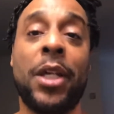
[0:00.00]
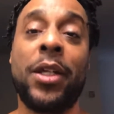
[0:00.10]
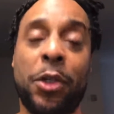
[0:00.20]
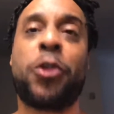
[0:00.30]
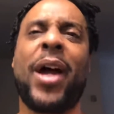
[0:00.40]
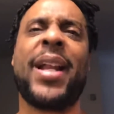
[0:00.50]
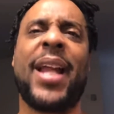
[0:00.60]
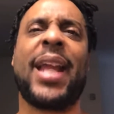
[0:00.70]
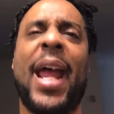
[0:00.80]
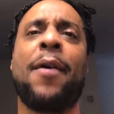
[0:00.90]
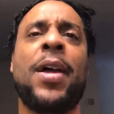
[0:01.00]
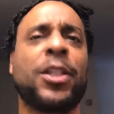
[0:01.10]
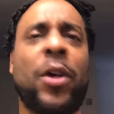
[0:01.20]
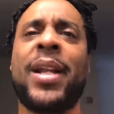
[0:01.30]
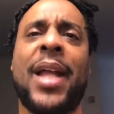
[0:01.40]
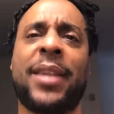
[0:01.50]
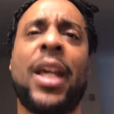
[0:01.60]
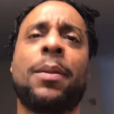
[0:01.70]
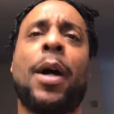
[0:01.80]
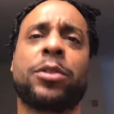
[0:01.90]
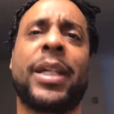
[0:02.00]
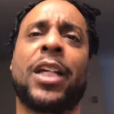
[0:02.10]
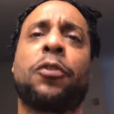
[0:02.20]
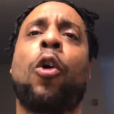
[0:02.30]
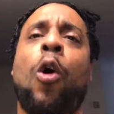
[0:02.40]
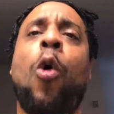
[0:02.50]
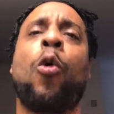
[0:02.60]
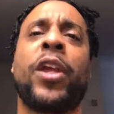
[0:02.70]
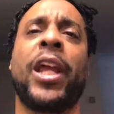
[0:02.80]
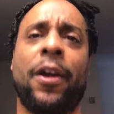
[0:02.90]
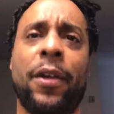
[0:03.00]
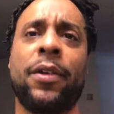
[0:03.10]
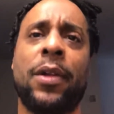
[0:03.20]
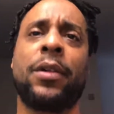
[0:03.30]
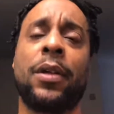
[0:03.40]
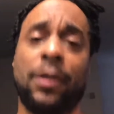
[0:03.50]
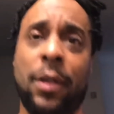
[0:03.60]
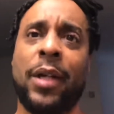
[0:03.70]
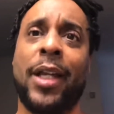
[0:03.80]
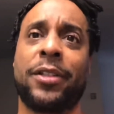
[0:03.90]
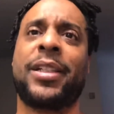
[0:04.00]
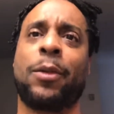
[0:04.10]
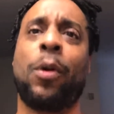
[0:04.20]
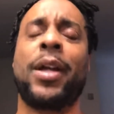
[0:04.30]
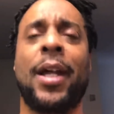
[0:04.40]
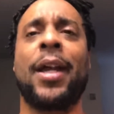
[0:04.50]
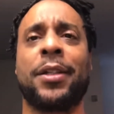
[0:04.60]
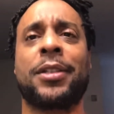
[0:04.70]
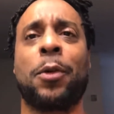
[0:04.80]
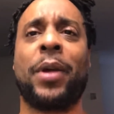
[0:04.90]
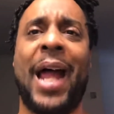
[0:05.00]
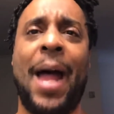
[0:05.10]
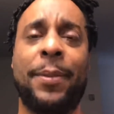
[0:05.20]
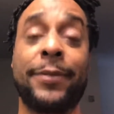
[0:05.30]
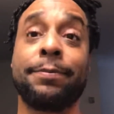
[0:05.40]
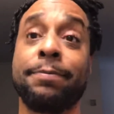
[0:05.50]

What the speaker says: you try not to have, try not thinking about sex for a whole year and see what happened.